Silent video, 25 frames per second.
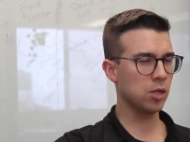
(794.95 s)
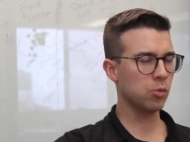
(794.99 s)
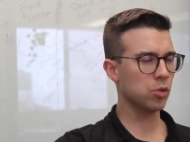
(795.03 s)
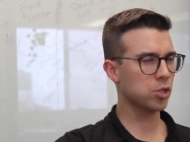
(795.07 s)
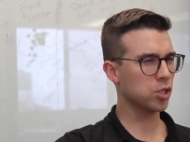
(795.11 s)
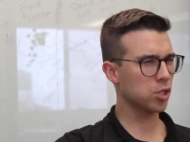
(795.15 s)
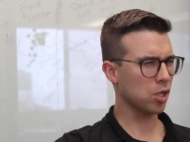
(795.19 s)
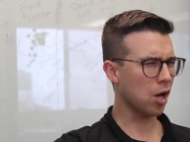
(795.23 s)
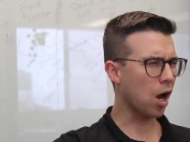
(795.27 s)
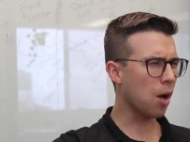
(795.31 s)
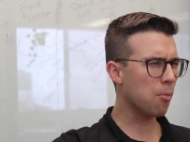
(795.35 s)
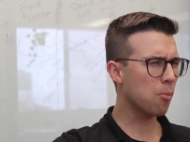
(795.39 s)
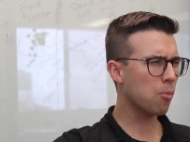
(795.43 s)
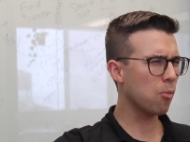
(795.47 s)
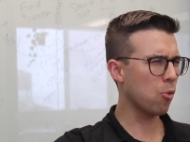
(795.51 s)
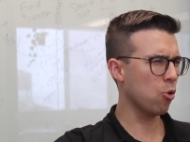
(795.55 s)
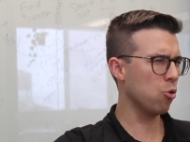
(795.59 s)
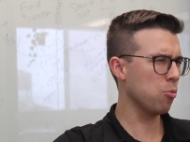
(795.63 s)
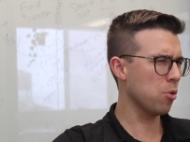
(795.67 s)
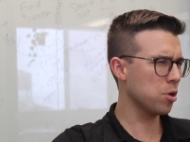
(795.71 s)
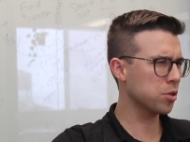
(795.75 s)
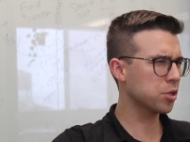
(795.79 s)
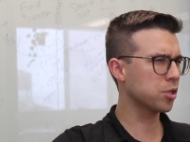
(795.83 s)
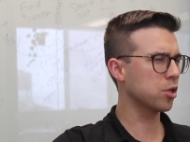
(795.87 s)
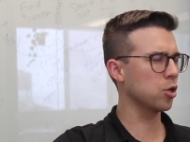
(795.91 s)
which I'm
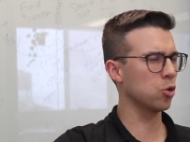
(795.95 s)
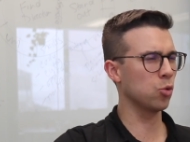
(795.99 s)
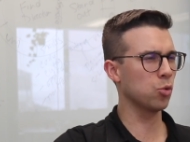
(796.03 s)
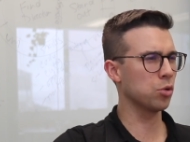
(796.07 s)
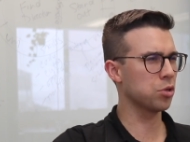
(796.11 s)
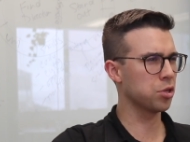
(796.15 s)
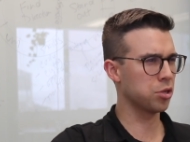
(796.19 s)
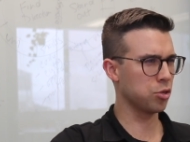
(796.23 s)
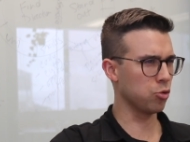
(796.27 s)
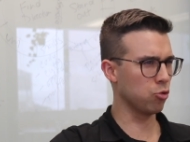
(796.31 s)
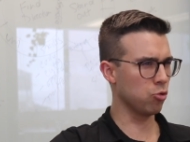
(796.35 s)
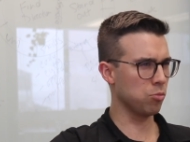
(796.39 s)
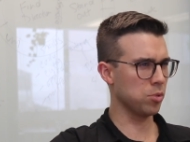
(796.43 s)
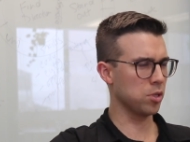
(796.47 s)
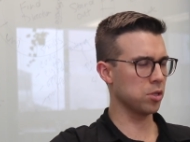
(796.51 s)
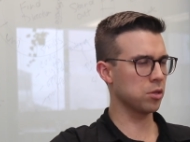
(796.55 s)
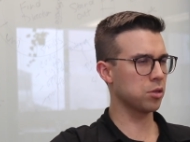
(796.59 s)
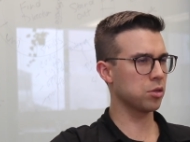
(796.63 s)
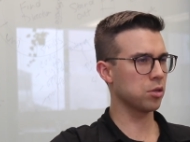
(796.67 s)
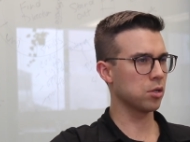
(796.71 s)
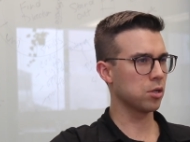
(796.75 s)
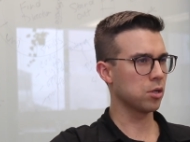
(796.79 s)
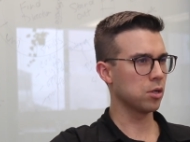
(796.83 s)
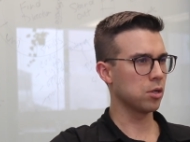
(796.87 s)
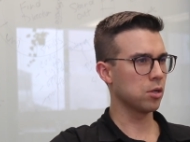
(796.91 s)
almost going to assume
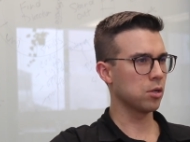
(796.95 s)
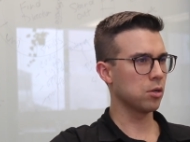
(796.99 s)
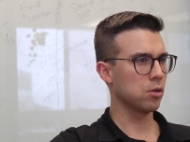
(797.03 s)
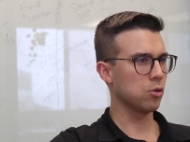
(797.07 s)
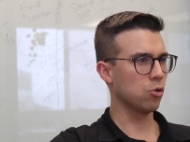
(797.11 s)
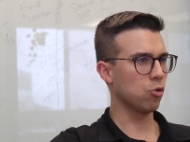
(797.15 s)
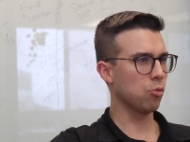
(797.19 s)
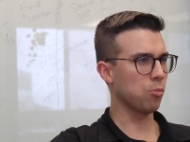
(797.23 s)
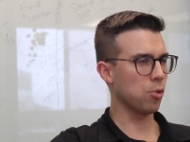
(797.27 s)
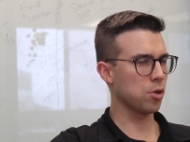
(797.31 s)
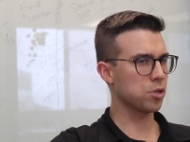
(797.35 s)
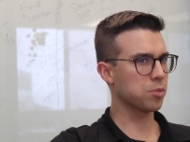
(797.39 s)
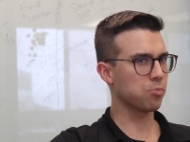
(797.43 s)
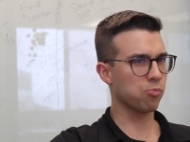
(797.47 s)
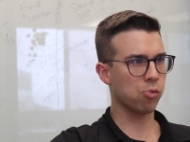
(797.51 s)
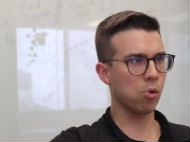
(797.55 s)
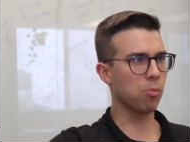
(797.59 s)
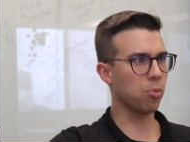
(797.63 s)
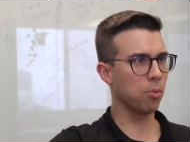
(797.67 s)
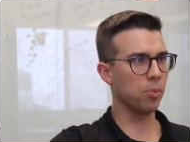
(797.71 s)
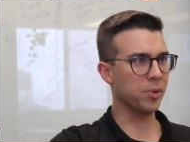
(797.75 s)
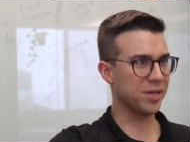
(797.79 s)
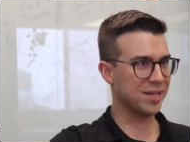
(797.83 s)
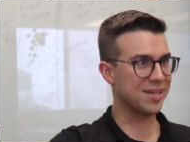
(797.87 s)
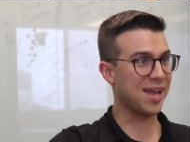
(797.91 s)
is almost
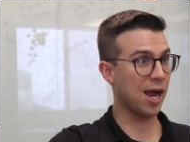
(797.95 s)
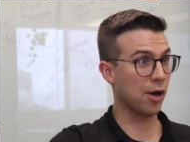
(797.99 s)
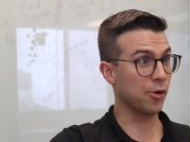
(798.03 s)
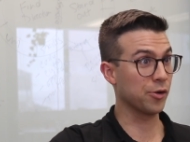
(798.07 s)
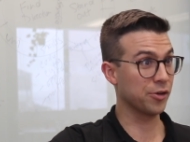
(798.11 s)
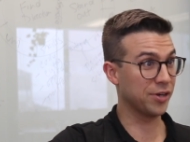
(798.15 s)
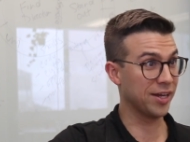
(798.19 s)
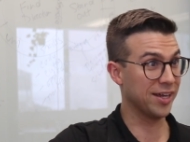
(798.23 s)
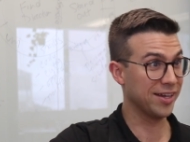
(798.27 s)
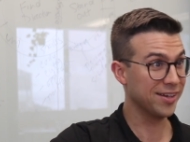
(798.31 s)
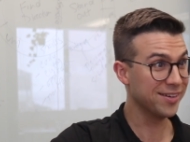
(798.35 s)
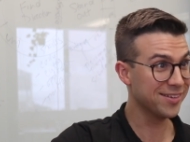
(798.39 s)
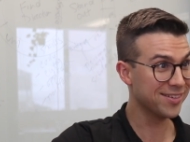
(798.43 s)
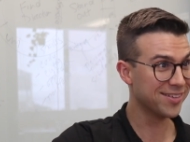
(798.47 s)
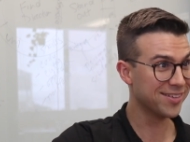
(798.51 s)
probably guaranteed,